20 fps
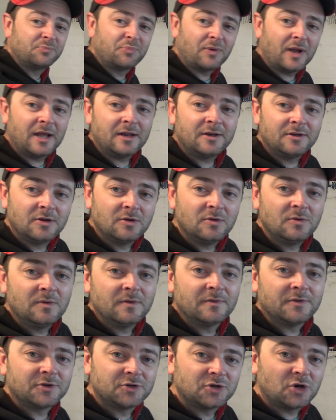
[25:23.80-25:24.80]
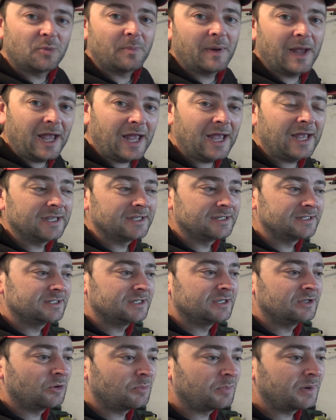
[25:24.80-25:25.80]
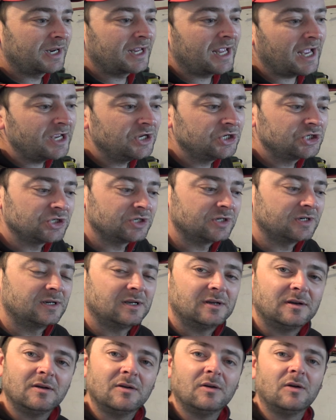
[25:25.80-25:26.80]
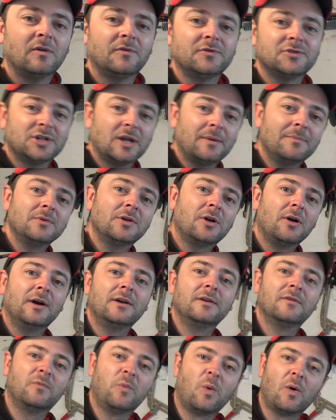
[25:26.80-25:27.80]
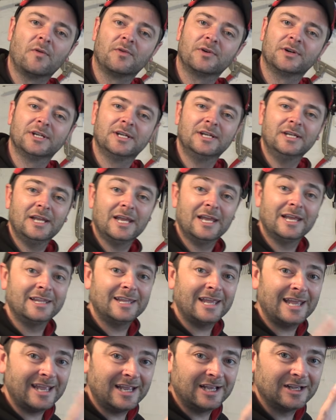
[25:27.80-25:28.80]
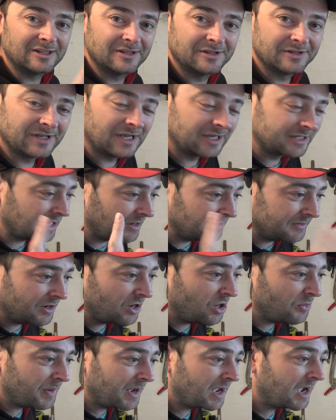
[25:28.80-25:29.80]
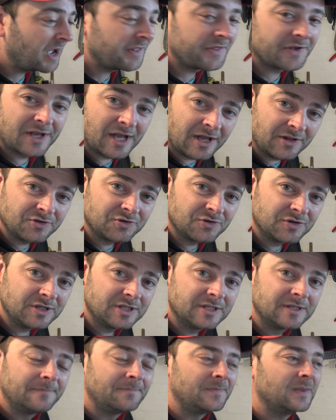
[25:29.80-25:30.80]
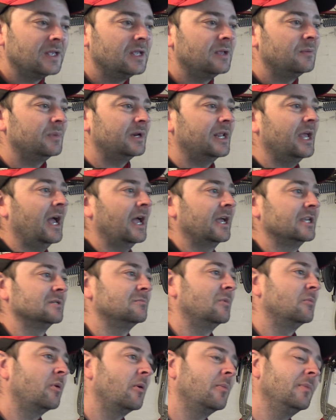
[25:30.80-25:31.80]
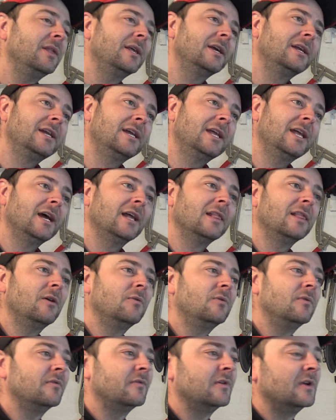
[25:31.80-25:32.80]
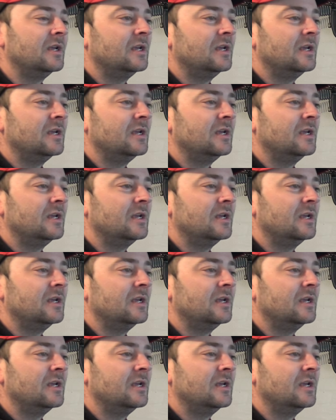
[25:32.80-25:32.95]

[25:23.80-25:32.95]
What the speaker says: brand new, the shop has an obligation of some kind of warranty in England. I don't know about other countries, but it has. And we're probably going to get a load of